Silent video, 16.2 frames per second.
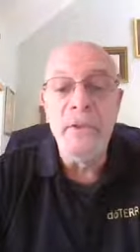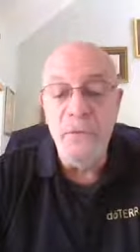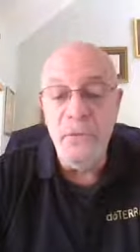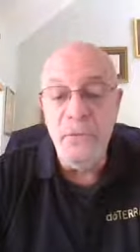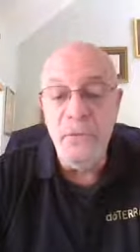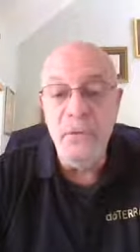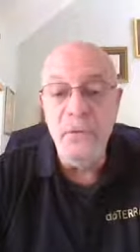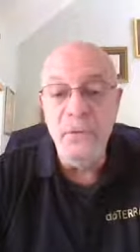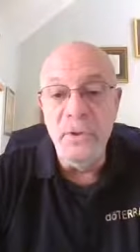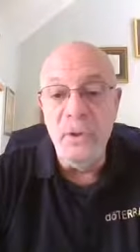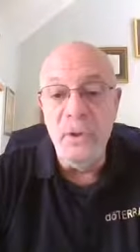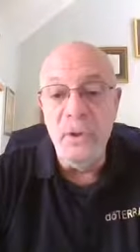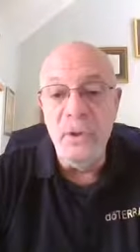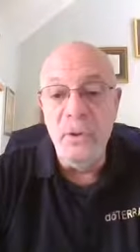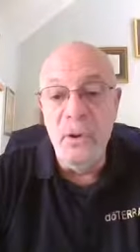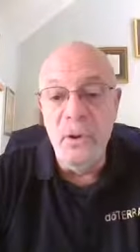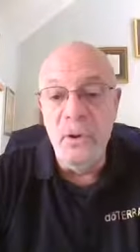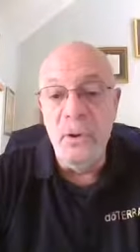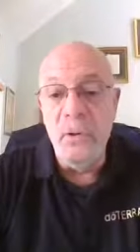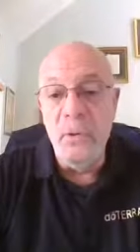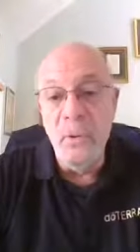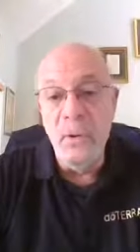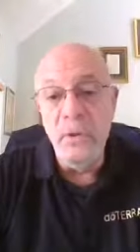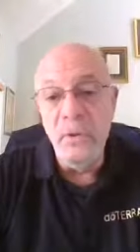diffusing
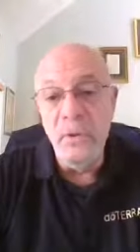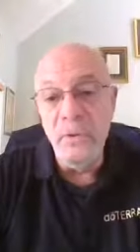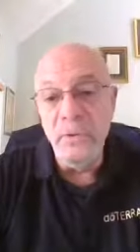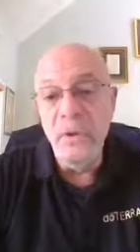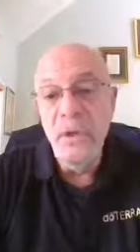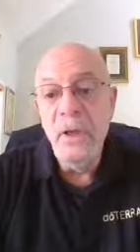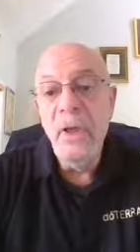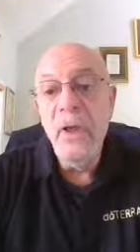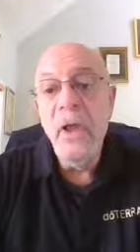our oils,